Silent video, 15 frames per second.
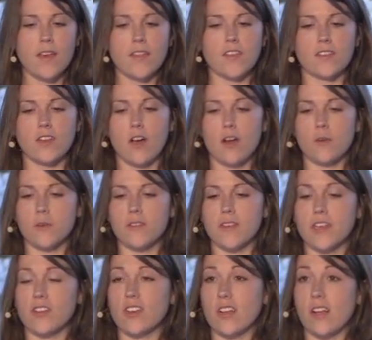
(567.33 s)
The talk was
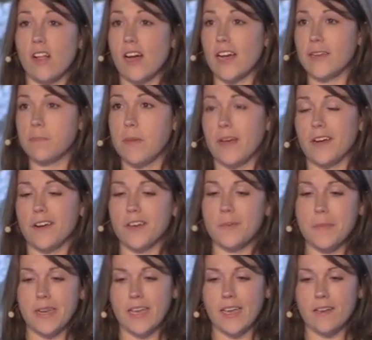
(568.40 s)
later declined by our
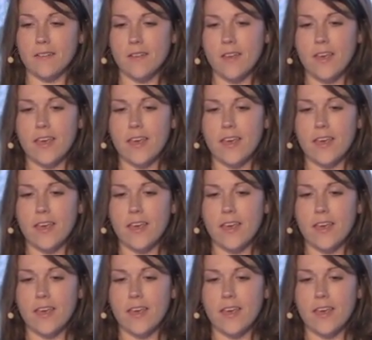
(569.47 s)
committee,